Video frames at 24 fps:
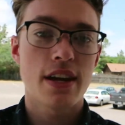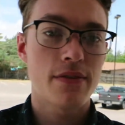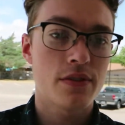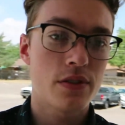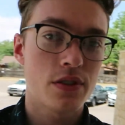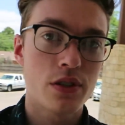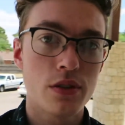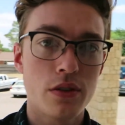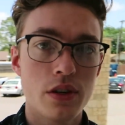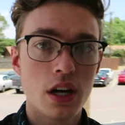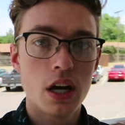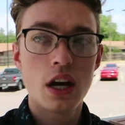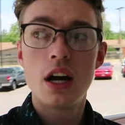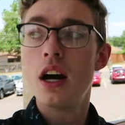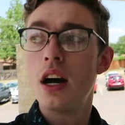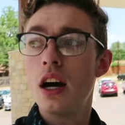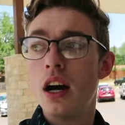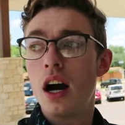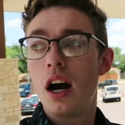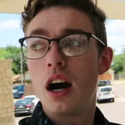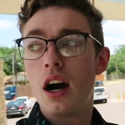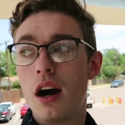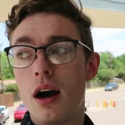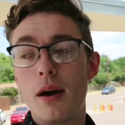afternoon.
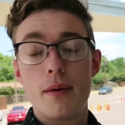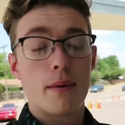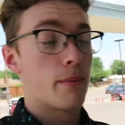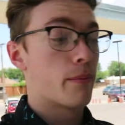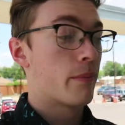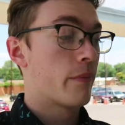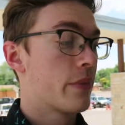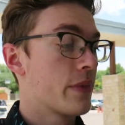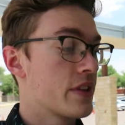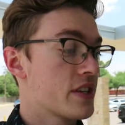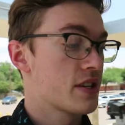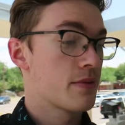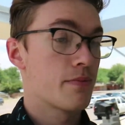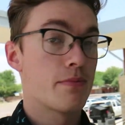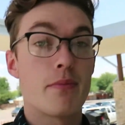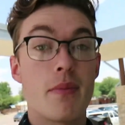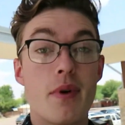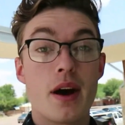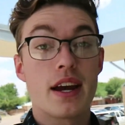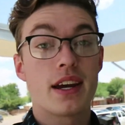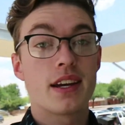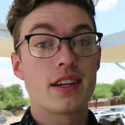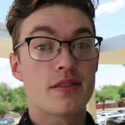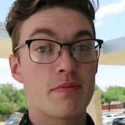So
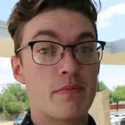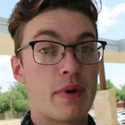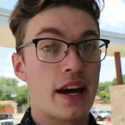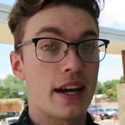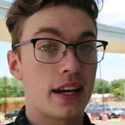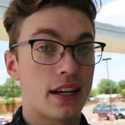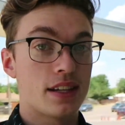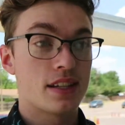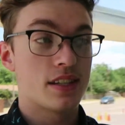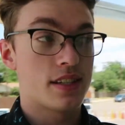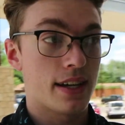Mike is back in